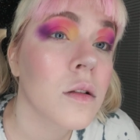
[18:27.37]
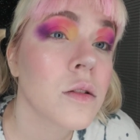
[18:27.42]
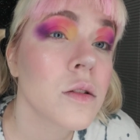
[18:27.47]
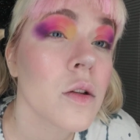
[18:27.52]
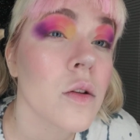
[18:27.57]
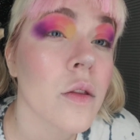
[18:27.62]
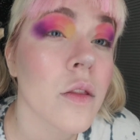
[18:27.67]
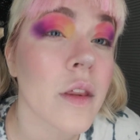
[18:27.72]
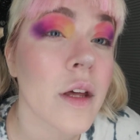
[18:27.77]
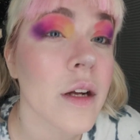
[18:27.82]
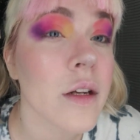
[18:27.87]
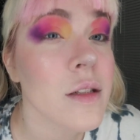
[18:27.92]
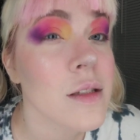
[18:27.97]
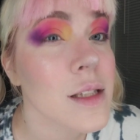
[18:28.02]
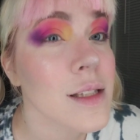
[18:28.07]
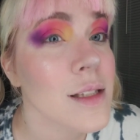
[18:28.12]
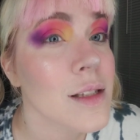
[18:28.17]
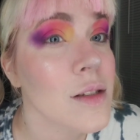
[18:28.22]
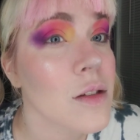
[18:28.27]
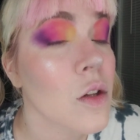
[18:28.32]
So there's
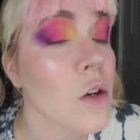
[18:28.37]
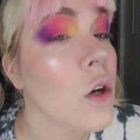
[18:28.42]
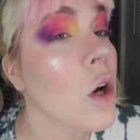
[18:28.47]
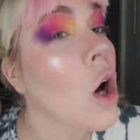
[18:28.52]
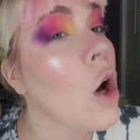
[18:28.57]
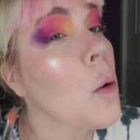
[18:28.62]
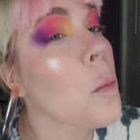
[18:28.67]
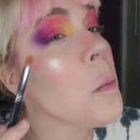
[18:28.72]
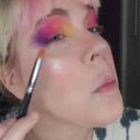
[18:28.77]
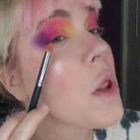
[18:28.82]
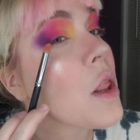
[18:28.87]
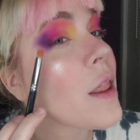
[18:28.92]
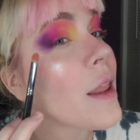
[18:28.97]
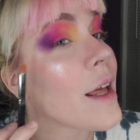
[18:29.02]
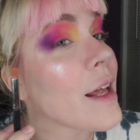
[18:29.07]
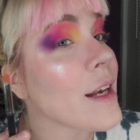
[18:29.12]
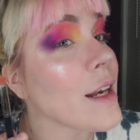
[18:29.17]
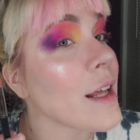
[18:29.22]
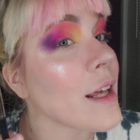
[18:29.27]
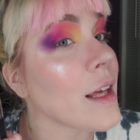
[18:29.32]
this look all
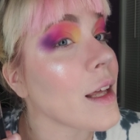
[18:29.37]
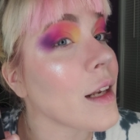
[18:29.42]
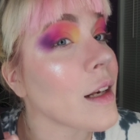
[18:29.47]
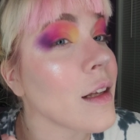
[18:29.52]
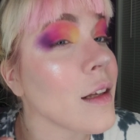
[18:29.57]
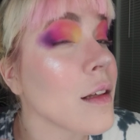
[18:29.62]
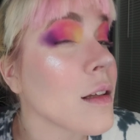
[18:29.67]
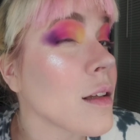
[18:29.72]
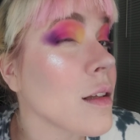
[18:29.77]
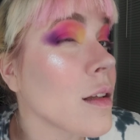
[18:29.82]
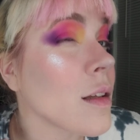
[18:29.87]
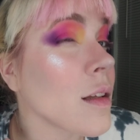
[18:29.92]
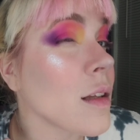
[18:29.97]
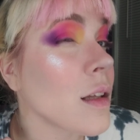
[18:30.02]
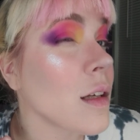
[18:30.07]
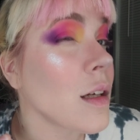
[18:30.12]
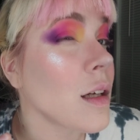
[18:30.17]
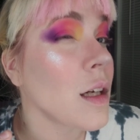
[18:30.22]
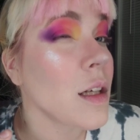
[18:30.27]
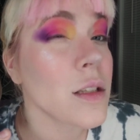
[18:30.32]
blended.
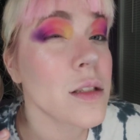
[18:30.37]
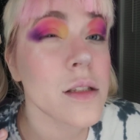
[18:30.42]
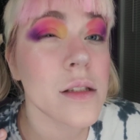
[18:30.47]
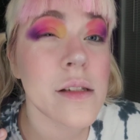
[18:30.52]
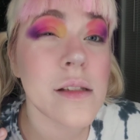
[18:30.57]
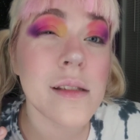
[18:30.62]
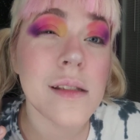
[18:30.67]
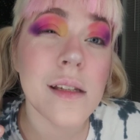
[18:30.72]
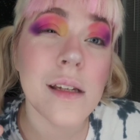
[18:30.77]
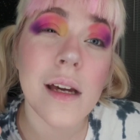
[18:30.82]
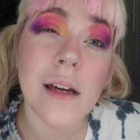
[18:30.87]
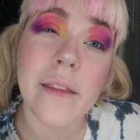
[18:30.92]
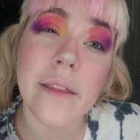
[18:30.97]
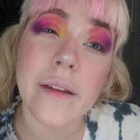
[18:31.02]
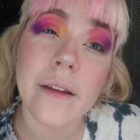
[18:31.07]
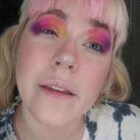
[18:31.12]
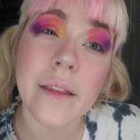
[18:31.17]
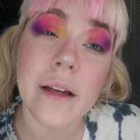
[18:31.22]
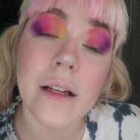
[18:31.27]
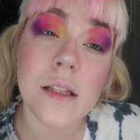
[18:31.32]
As you can see, I
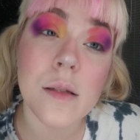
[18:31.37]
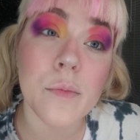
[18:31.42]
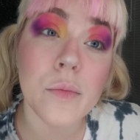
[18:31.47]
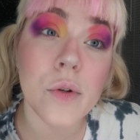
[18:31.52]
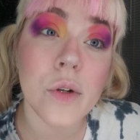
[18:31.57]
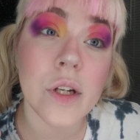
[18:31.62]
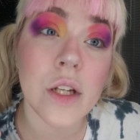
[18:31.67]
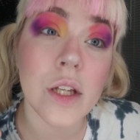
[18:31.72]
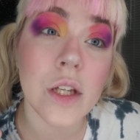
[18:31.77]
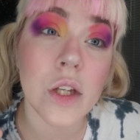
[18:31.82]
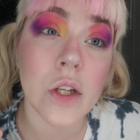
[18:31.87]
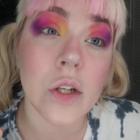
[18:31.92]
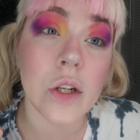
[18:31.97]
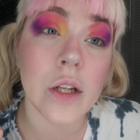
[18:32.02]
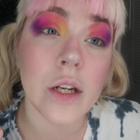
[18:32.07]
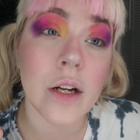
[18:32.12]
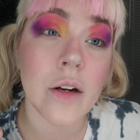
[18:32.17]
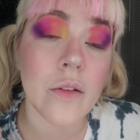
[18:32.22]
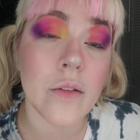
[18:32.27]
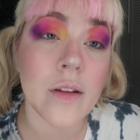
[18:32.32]
think that's pretty
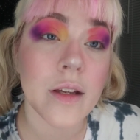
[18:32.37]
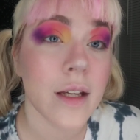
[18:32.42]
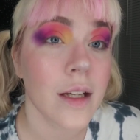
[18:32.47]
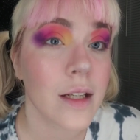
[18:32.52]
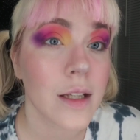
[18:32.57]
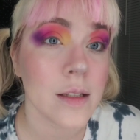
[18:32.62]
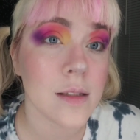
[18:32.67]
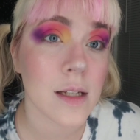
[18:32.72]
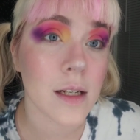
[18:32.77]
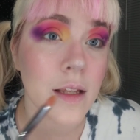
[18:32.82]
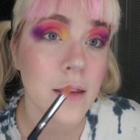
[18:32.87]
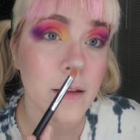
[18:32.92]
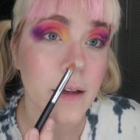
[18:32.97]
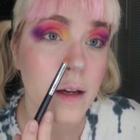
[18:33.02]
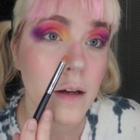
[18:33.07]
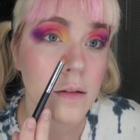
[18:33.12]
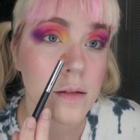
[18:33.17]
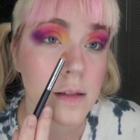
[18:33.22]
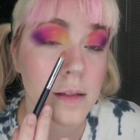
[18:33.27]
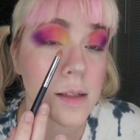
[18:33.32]
good. I don't think it needs anything
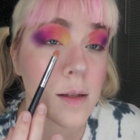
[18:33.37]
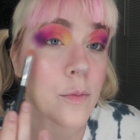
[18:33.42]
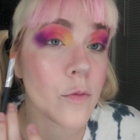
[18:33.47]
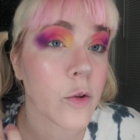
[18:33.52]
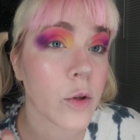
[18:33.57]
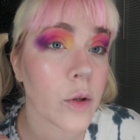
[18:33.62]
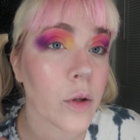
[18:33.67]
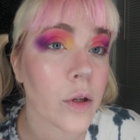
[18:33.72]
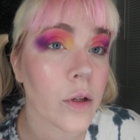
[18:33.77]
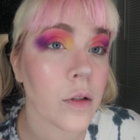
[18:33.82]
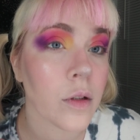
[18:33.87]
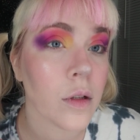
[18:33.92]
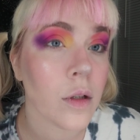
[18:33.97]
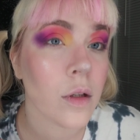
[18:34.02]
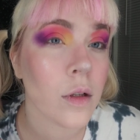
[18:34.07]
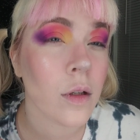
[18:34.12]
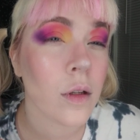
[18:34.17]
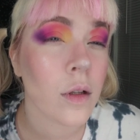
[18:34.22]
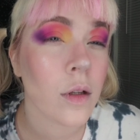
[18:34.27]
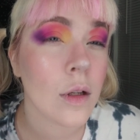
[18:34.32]
else except for the
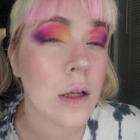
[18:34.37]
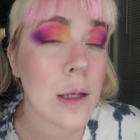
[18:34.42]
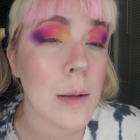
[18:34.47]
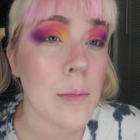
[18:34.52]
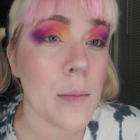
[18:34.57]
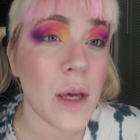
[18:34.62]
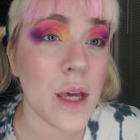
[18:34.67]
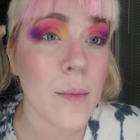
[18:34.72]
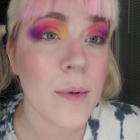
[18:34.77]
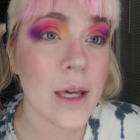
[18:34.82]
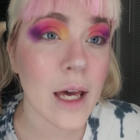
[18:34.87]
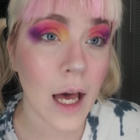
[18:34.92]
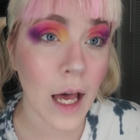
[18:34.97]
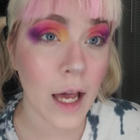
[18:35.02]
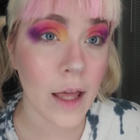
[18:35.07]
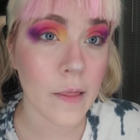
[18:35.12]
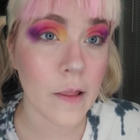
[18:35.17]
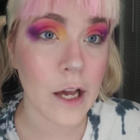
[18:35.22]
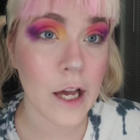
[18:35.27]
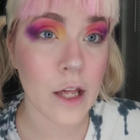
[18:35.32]
maybe
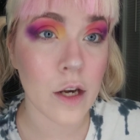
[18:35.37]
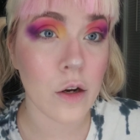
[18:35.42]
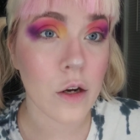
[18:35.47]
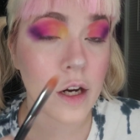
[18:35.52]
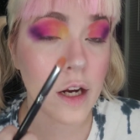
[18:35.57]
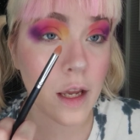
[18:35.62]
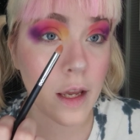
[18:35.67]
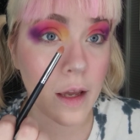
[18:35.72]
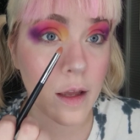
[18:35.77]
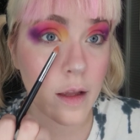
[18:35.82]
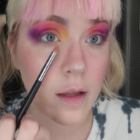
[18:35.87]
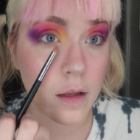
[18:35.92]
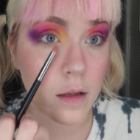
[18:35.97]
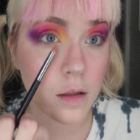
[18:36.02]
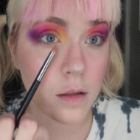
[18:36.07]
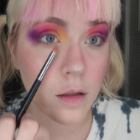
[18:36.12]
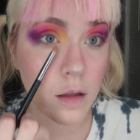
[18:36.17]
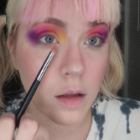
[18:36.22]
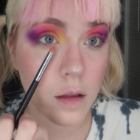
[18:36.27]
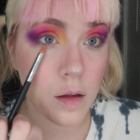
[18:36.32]
eyeliner
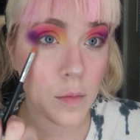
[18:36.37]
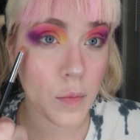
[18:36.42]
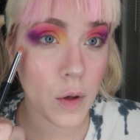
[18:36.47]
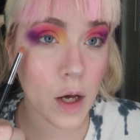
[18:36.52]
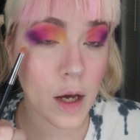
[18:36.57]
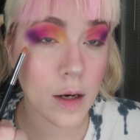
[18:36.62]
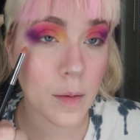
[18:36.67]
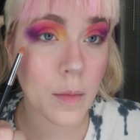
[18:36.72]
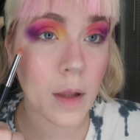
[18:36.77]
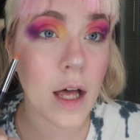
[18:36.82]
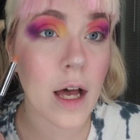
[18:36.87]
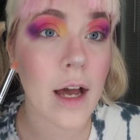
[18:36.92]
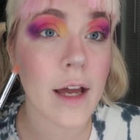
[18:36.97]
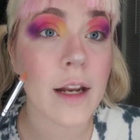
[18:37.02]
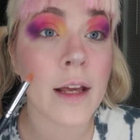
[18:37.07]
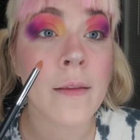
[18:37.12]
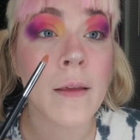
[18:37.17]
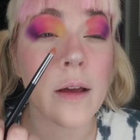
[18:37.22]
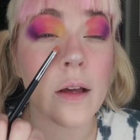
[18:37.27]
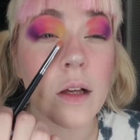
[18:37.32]
and the bottom line
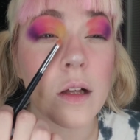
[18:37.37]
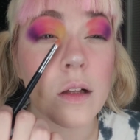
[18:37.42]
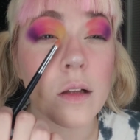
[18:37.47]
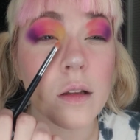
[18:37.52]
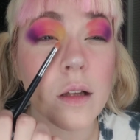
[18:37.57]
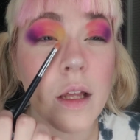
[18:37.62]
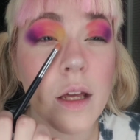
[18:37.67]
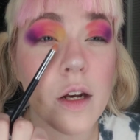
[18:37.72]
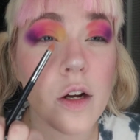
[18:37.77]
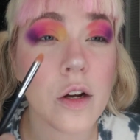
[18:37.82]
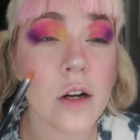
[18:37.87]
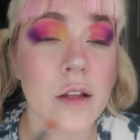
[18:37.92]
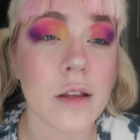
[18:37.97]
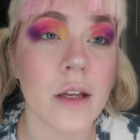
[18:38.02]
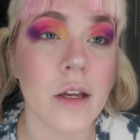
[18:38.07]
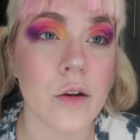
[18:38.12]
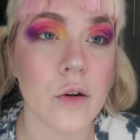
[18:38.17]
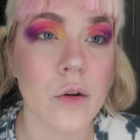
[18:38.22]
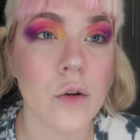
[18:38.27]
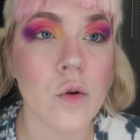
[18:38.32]
and then glitter in
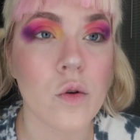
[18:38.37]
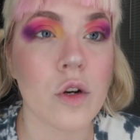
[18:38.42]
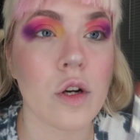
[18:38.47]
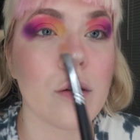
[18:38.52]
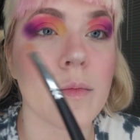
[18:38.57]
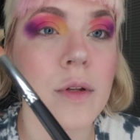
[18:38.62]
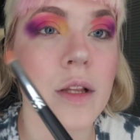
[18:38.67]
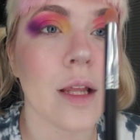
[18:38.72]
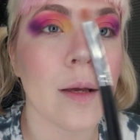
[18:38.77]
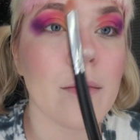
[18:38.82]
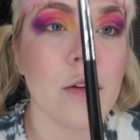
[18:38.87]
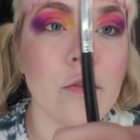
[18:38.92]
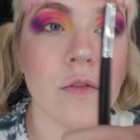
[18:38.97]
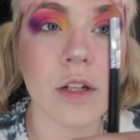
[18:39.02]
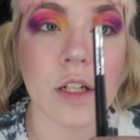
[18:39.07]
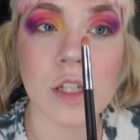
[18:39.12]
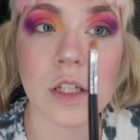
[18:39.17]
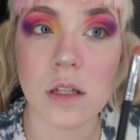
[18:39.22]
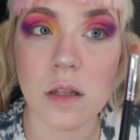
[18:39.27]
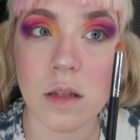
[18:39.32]
the inner corner. But let me
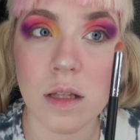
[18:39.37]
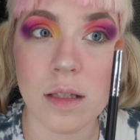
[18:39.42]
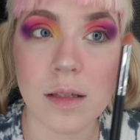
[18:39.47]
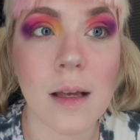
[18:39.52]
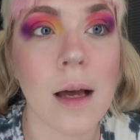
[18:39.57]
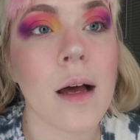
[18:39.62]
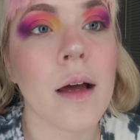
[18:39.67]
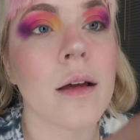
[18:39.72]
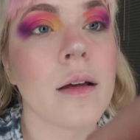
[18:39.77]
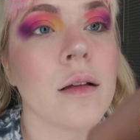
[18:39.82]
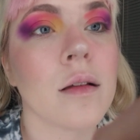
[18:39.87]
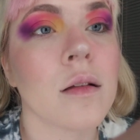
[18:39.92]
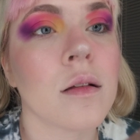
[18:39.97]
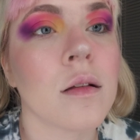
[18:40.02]
finish this eye.